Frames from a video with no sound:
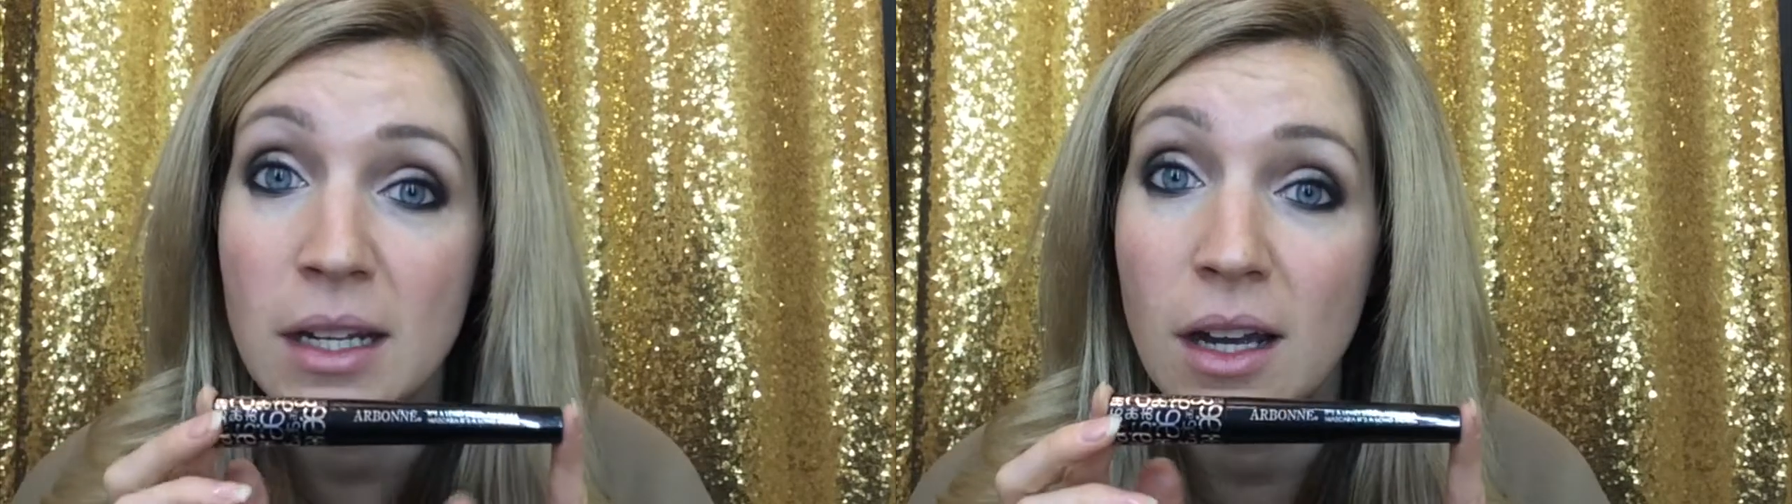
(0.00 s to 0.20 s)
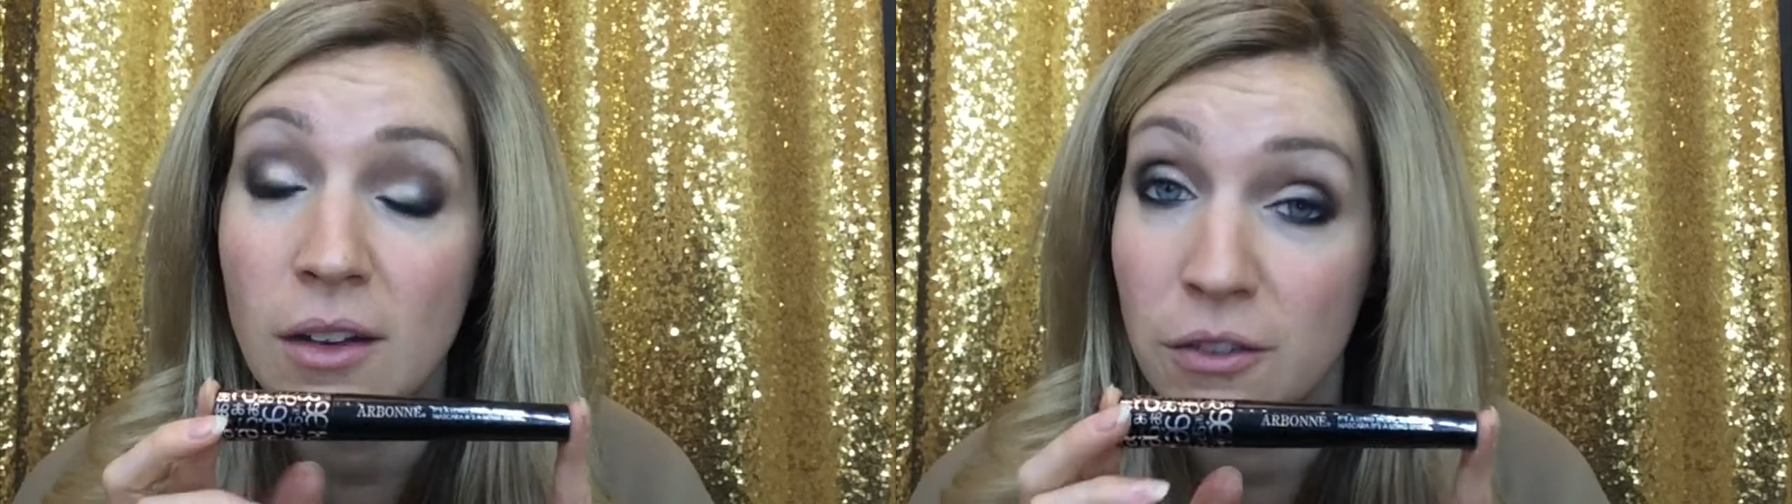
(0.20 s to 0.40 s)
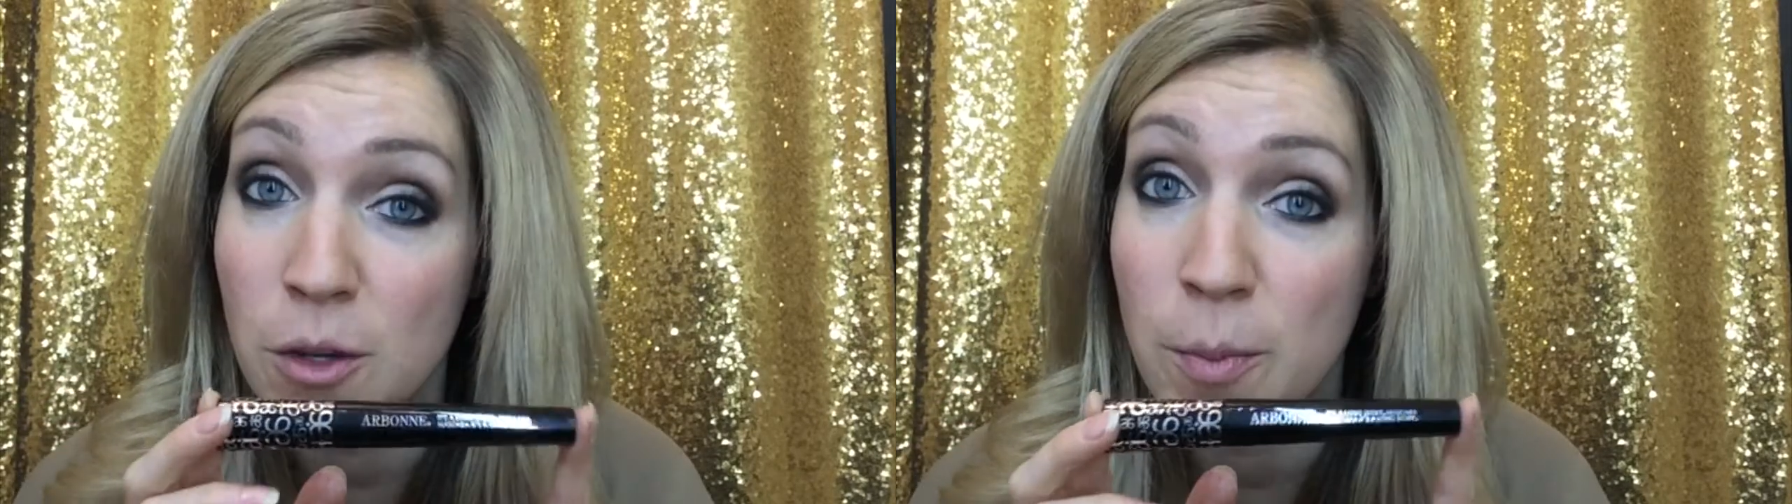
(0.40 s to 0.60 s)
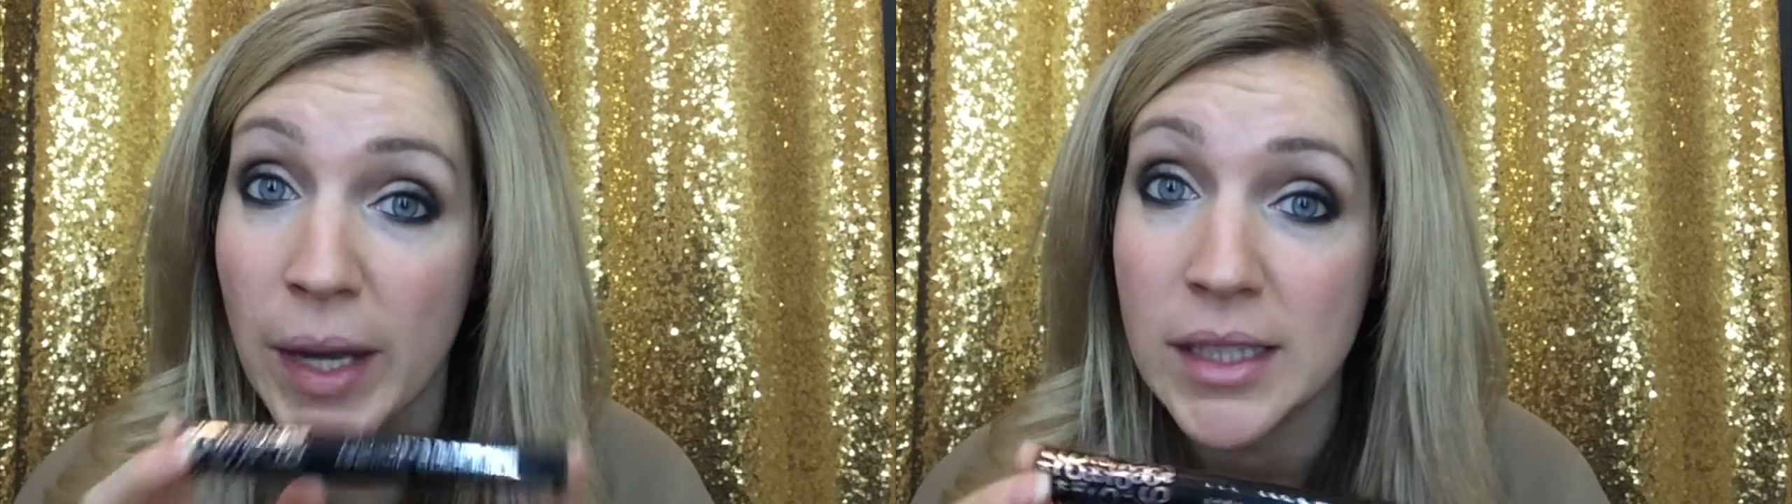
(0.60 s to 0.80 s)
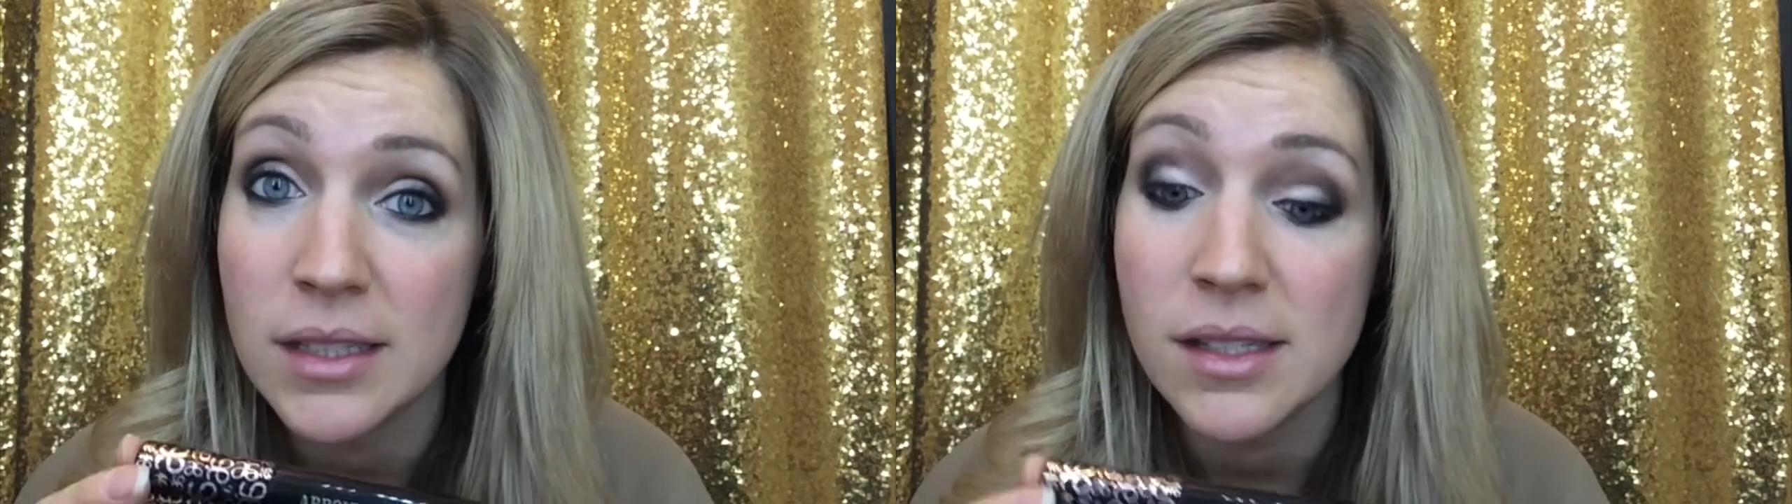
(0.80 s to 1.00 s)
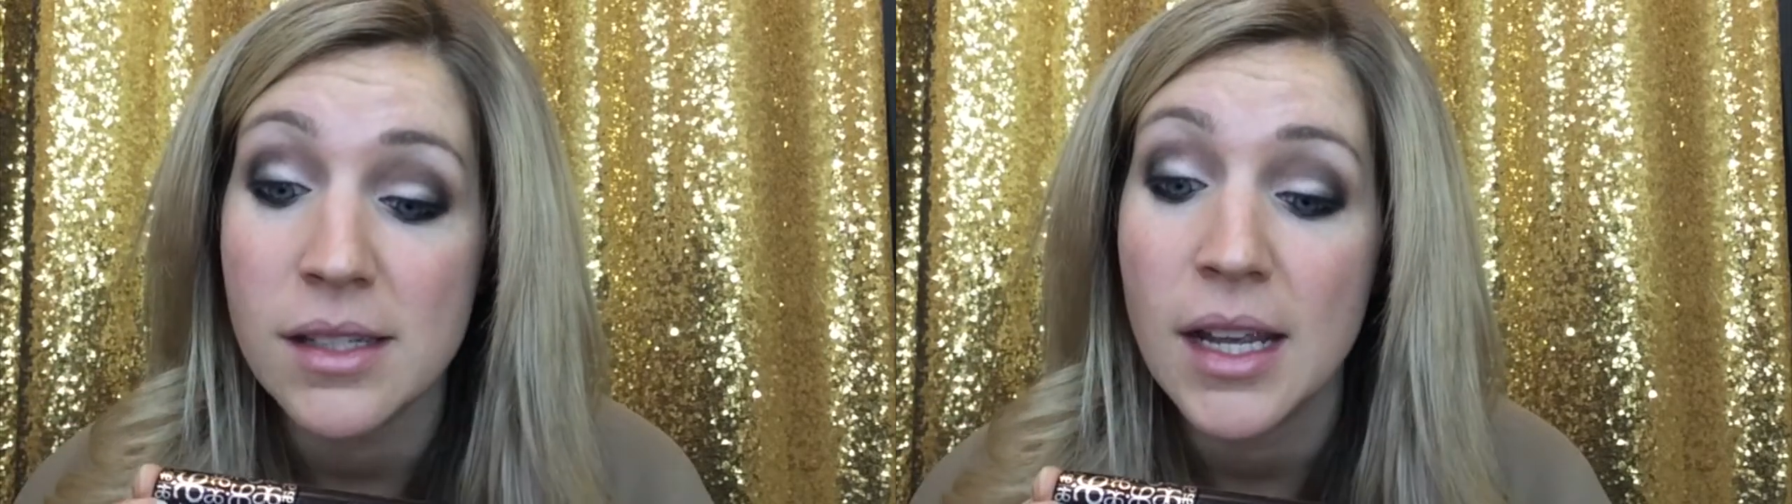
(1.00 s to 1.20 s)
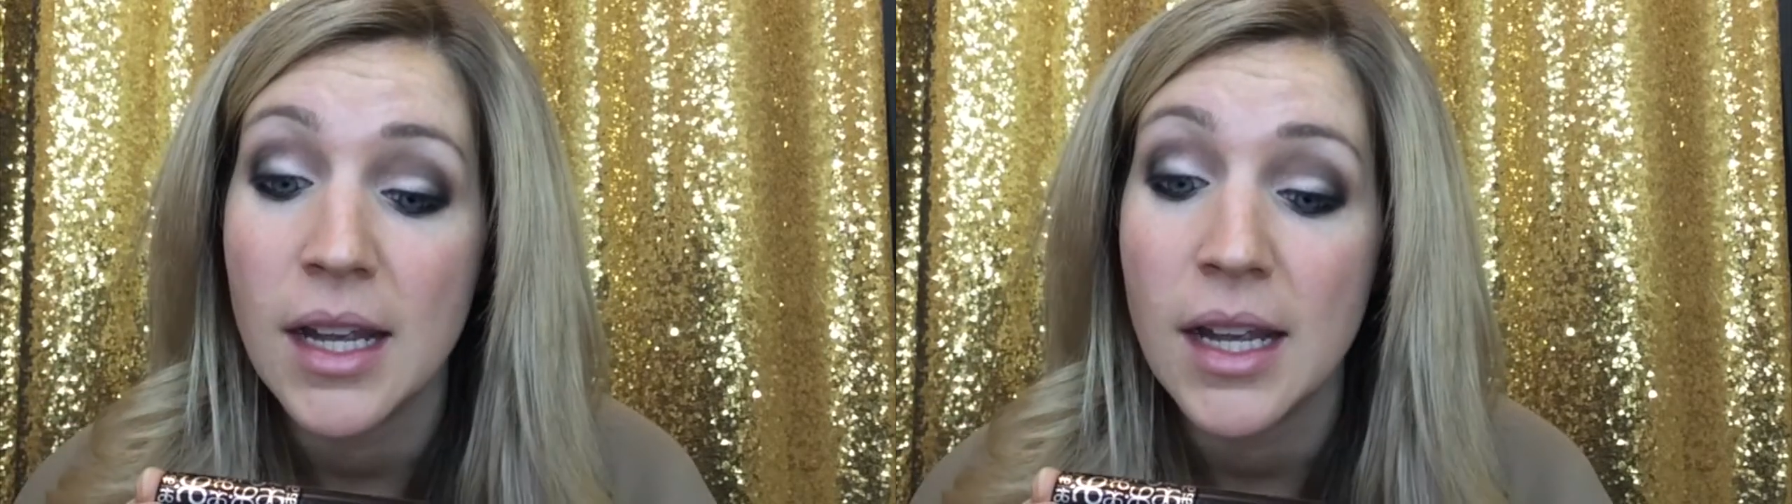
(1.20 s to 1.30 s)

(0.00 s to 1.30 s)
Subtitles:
a few months,